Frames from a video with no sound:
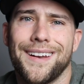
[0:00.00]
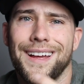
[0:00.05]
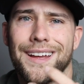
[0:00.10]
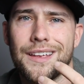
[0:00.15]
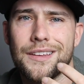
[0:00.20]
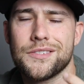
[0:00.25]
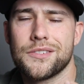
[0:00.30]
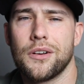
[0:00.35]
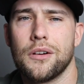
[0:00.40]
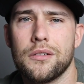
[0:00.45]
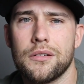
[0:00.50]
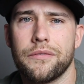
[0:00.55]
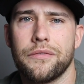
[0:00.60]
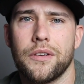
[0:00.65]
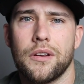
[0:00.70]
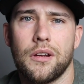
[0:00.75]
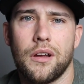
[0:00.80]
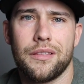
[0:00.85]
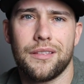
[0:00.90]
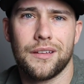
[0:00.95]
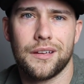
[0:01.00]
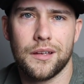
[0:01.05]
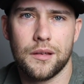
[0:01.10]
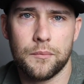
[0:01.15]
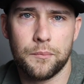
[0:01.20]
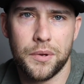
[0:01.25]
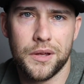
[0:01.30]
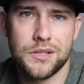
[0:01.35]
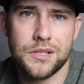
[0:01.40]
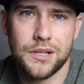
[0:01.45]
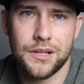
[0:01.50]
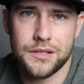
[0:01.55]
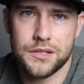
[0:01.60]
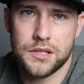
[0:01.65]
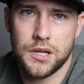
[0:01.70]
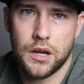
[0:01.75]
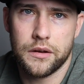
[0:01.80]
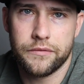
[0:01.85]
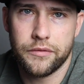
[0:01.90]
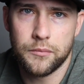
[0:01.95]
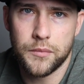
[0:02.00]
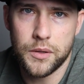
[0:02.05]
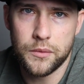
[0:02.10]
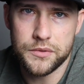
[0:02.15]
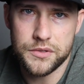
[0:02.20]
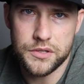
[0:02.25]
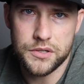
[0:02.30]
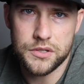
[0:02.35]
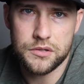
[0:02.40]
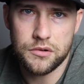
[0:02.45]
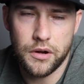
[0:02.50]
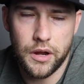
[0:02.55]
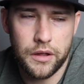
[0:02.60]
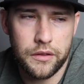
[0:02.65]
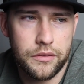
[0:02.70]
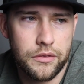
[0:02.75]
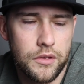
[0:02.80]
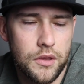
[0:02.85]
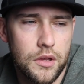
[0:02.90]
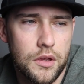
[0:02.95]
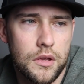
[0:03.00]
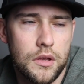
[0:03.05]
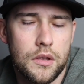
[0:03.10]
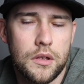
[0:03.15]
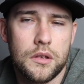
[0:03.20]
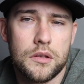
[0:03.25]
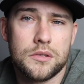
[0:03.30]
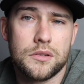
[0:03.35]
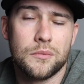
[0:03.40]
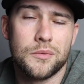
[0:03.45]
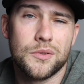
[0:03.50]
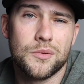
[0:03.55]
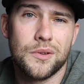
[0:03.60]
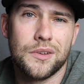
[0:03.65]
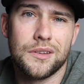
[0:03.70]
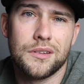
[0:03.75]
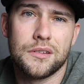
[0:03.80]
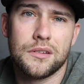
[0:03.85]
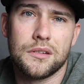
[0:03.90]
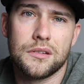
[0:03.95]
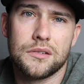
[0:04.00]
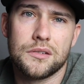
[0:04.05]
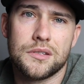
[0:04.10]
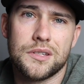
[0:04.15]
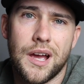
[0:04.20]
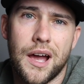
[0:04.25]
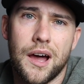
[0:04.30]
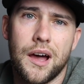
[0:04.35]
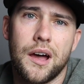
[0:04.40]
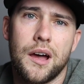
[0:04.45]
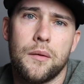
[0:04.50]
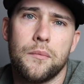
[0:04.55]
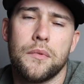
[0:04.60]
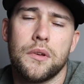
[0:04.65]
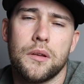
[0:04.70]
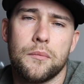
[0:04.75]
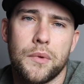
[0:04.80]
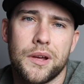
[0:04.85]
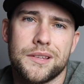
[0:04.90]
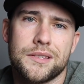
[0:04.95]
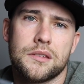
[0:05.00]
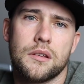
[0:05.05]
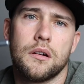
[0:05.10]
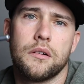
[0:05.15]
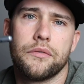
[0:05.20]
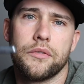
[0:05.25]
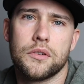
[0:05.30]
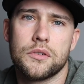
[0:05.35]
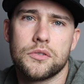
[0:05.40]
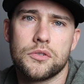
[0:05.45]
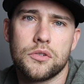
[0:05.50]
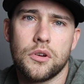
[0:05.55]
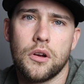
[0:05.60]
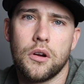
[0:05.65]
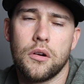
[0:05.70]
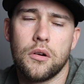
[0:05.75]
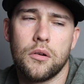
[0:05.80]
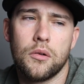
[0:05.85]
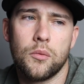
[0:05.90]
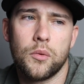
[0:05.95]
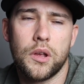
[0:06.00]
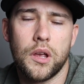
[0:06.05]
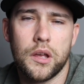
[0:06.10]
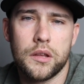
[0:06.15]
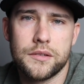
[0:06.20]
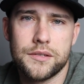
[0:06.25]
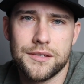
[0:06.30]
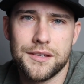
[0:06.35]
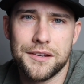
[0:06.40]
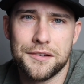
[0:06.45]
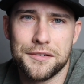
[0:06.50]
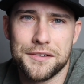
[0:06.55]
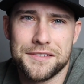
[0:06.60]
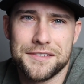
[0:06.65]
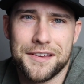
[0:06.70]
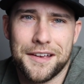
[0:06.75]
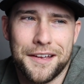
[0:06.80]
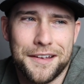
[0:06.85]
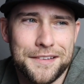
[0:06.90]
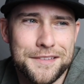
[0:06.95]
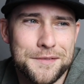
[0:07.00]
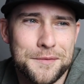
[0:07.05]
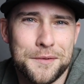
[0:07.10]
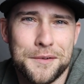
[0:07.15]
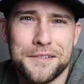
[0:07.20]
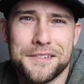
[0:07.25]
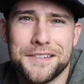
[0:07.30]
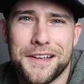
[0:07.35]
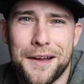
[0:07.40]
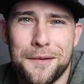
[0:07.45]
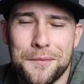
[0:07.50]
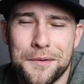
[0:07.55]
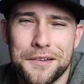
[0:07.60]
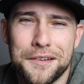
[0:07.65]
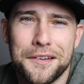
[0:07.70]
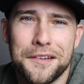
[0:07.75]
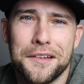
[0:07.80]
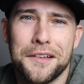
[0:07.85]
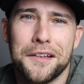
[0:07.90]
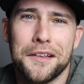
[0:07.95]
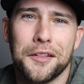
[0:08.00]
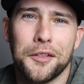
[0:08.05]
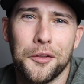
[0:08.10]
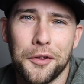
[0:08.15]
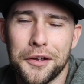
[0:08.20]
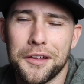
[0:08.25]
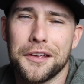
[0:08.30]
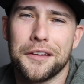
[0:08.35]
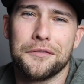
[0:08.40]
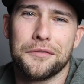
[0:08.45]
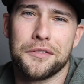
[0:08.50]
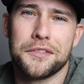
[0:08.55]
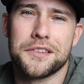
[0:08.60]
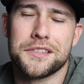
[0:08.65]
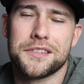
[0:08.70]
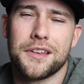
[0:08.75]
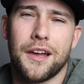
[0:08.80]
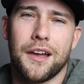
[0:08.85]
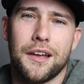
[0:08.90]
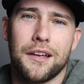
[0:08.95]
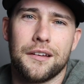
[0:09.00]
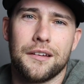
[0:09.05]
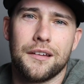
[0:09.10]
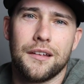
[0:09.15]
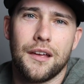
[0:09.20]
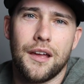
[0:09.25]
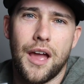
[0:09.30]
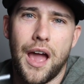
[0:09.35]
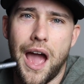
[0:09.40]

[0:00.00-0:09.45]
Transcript: And I started to figure out like pitching inside for me was a strength. So between Tom and myself and Joe, we had secret signs where Tom would look in for the sign.